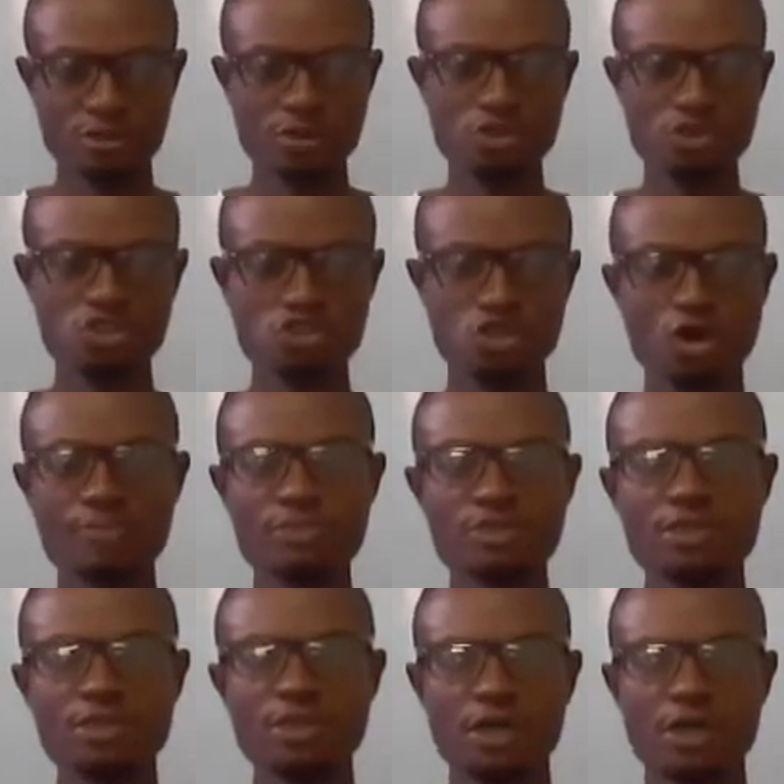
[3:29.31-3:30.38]
Those jobs
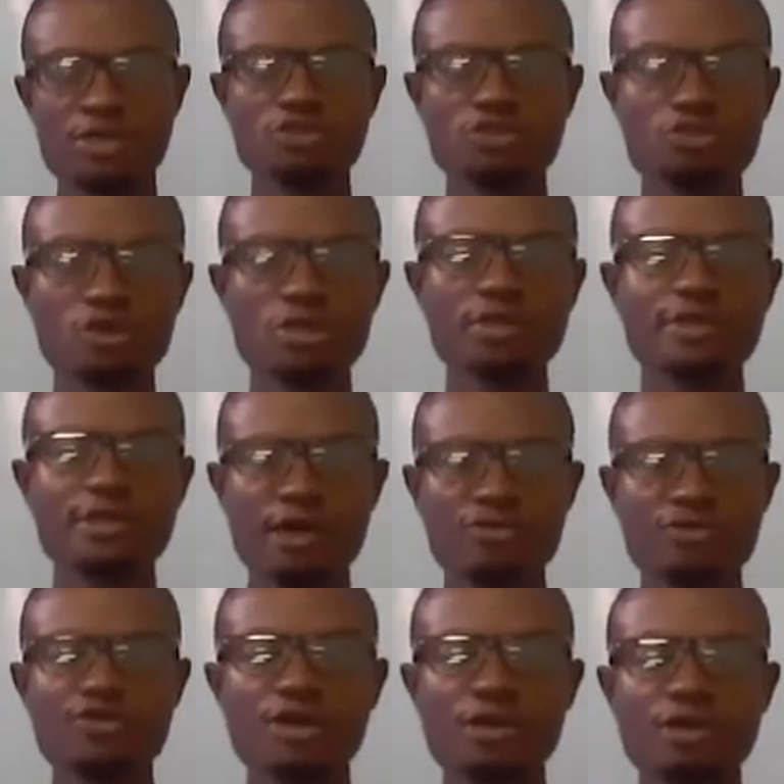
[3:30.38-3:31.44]
are usually
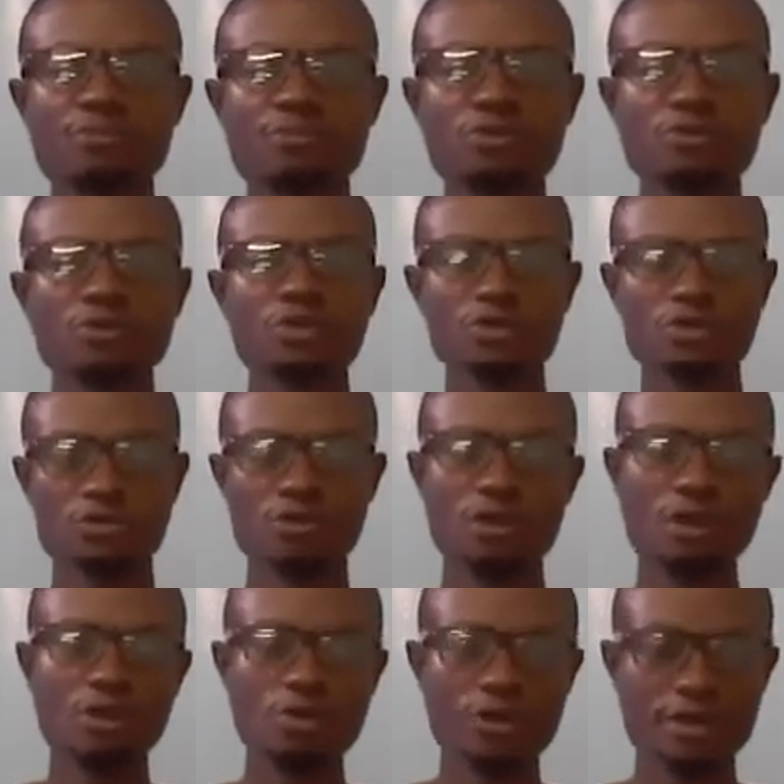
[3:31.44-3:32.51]
available to the
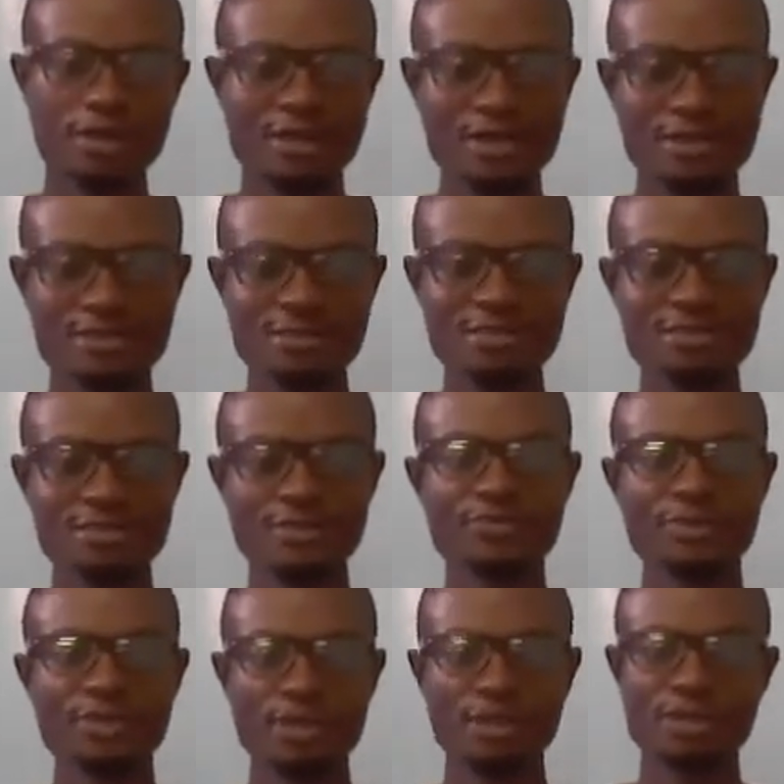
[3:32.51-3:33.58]
lower classes,
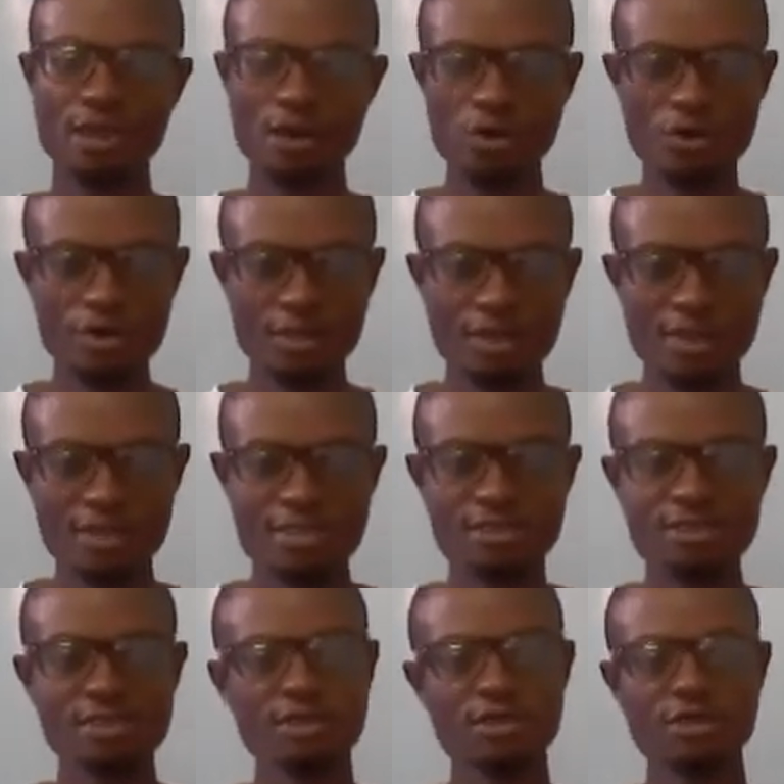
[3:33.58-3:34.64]
and the lower
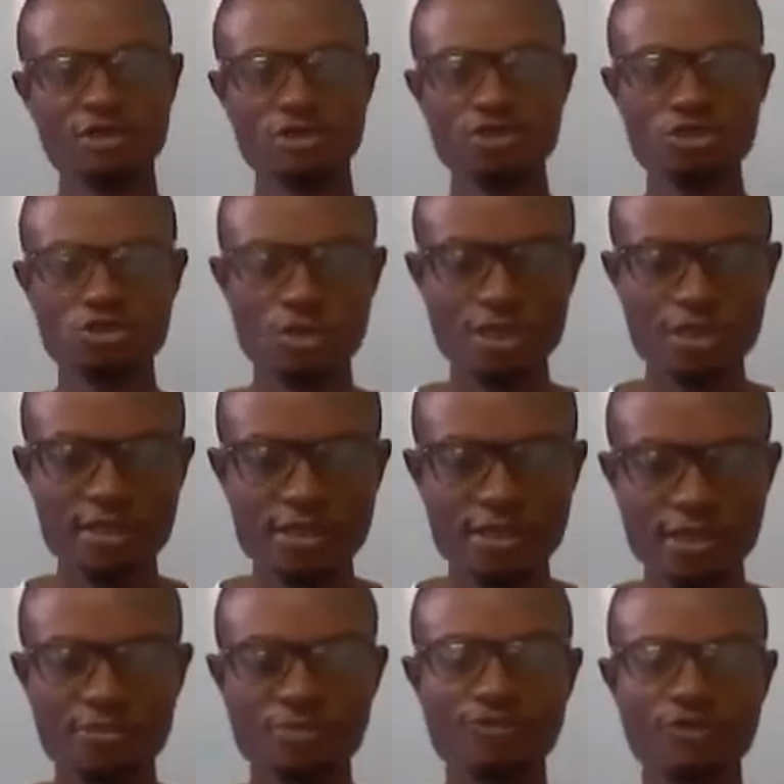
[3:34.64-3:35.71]
classes usually
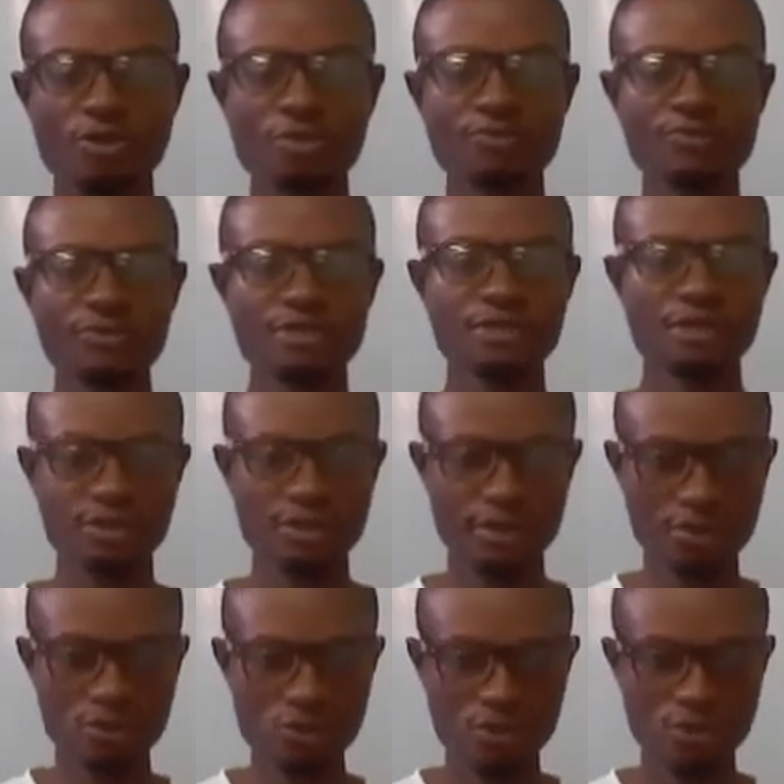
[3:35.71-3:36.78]
come from the
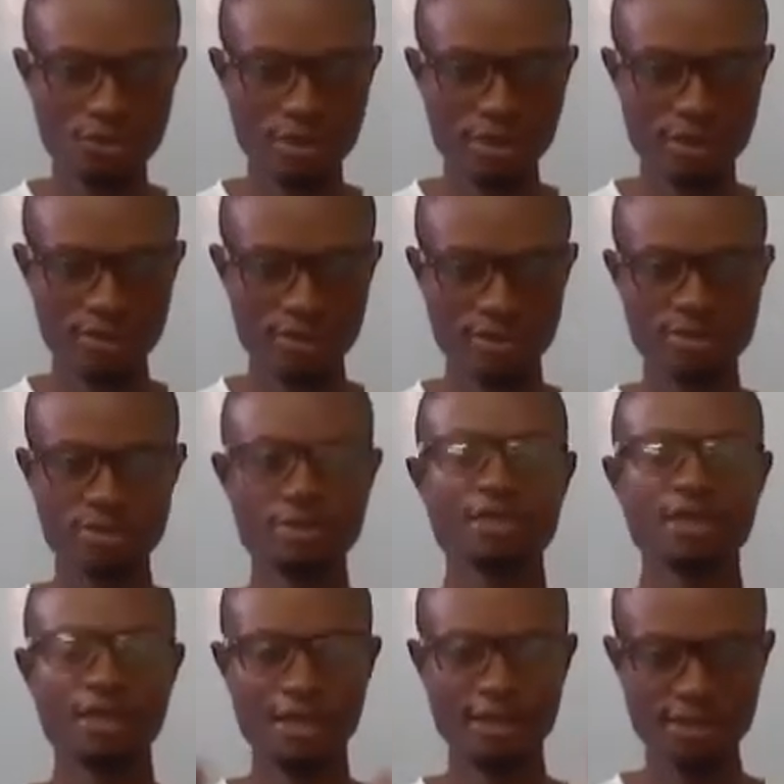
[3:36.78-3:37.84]
rural areas.
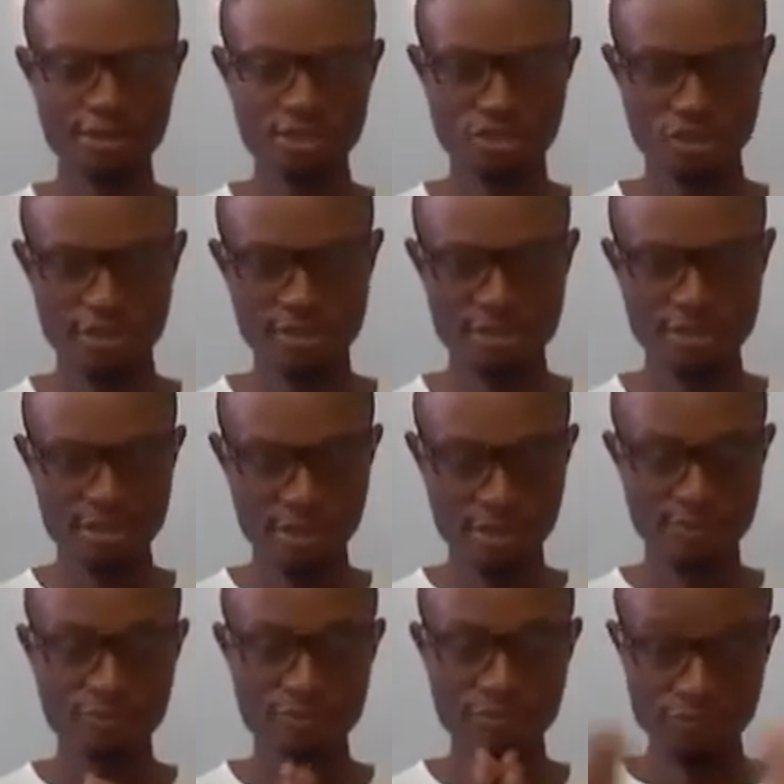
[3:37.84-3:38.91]
Let us just
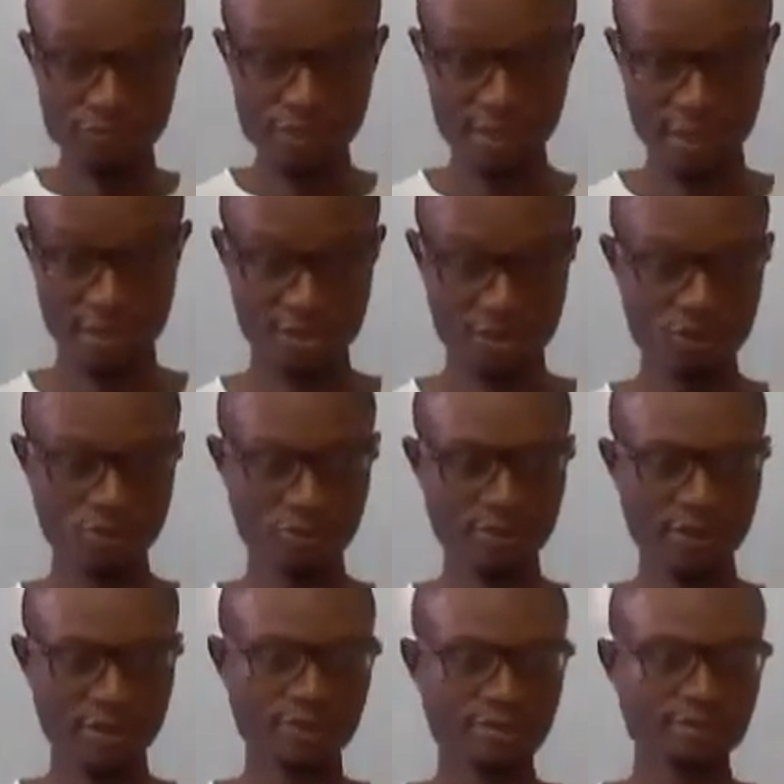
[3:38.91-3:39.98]
assume
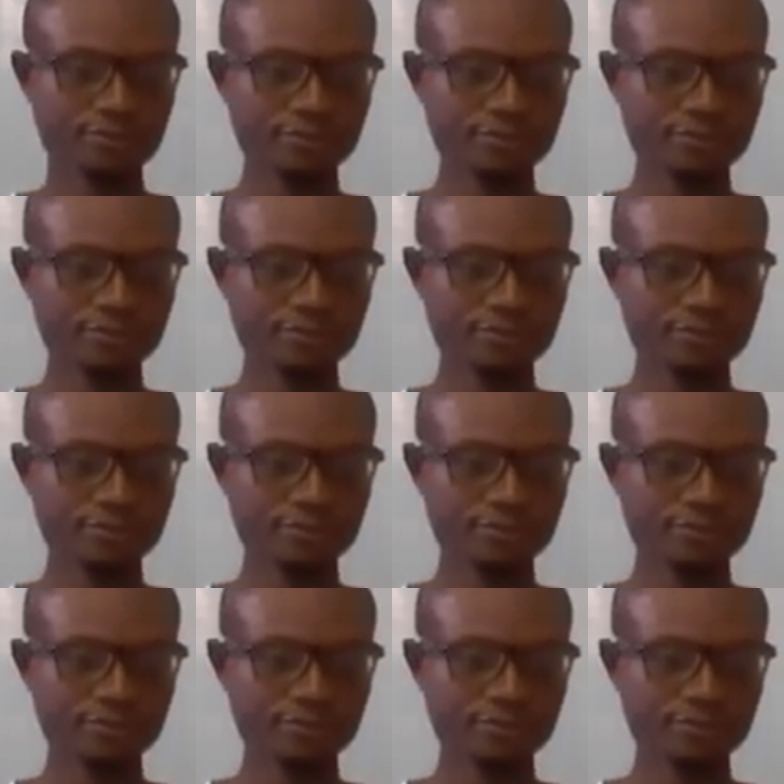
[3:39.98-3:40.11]
that.